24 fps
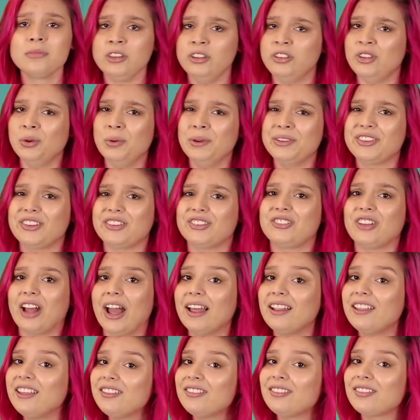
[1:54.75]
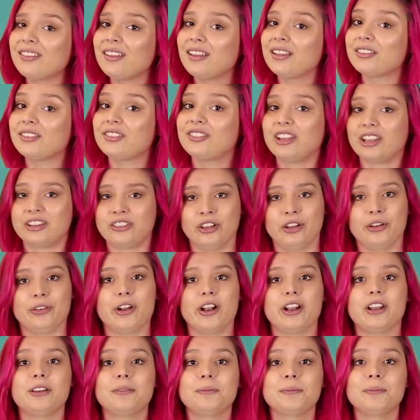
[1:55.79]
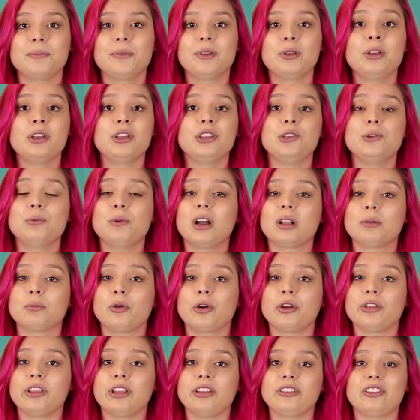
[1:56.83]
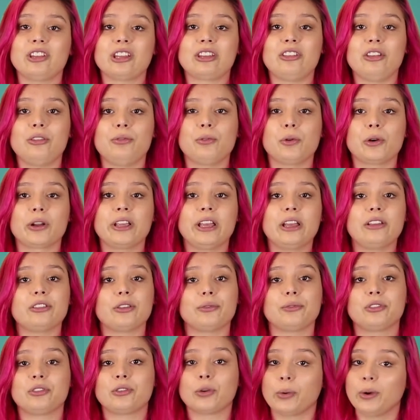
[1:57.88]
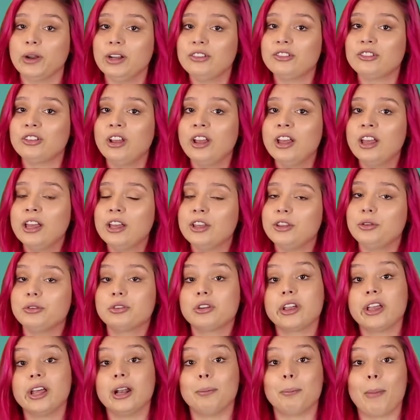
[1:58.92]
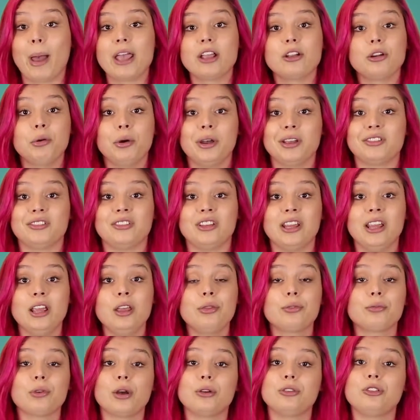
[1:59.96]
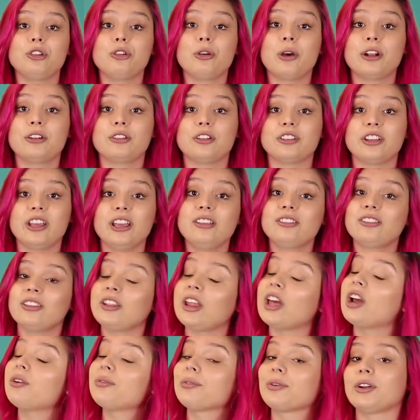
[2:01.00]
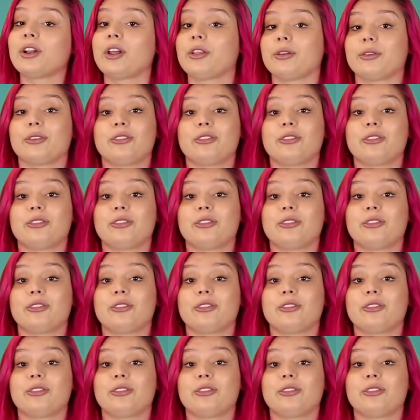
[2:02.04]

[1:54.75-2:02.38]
You want the stylus? $600. You want more than 64 gigs of storage? You could get a micro SD, throw 200 gigs in there for another